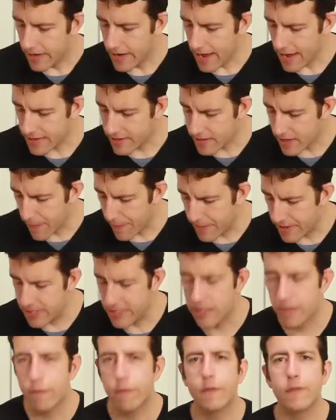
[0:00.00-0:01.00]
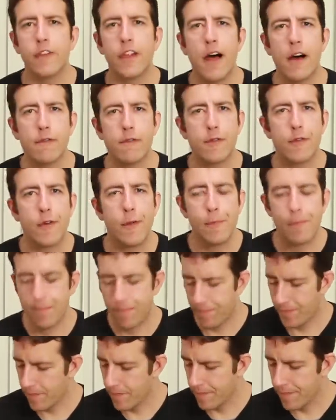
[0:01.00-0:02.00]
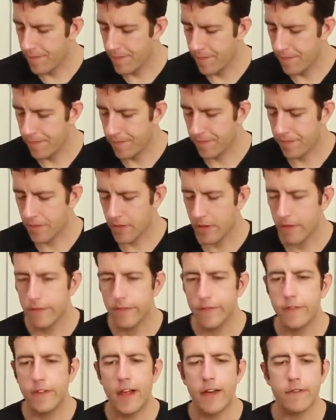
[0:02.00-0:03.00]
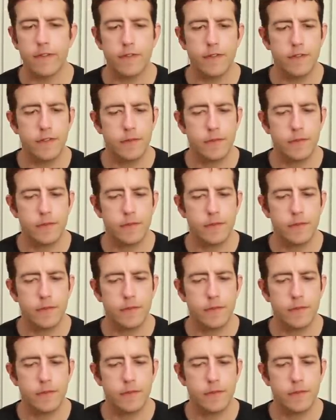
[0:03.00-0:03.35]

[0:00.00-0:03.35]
Next up is fluff. Fluff.